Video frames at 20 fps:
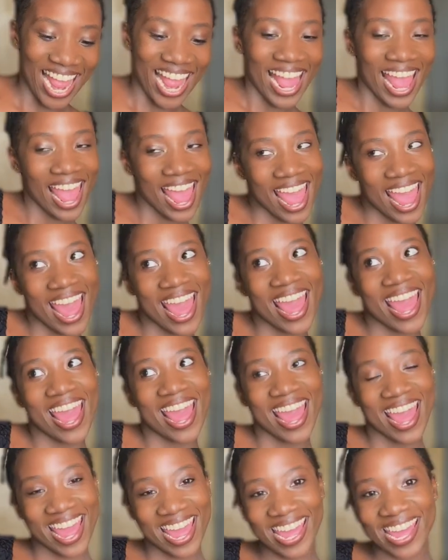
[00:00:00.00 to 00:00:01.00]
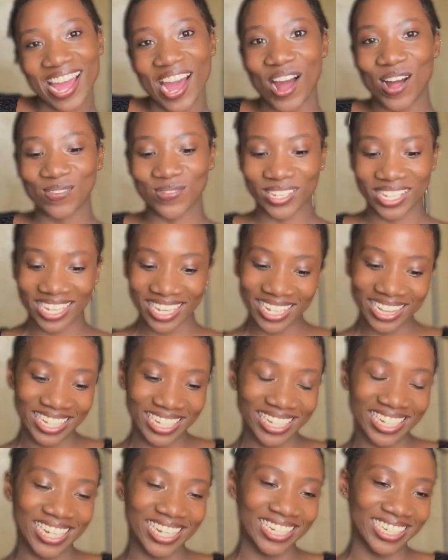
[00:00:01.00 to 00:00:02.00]
Hey, I'm
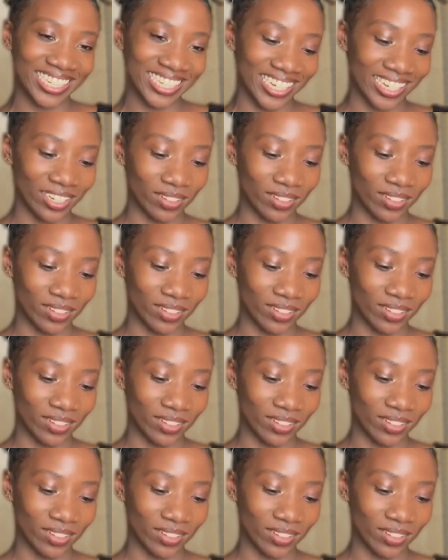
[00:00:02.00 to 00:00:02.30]
killing it.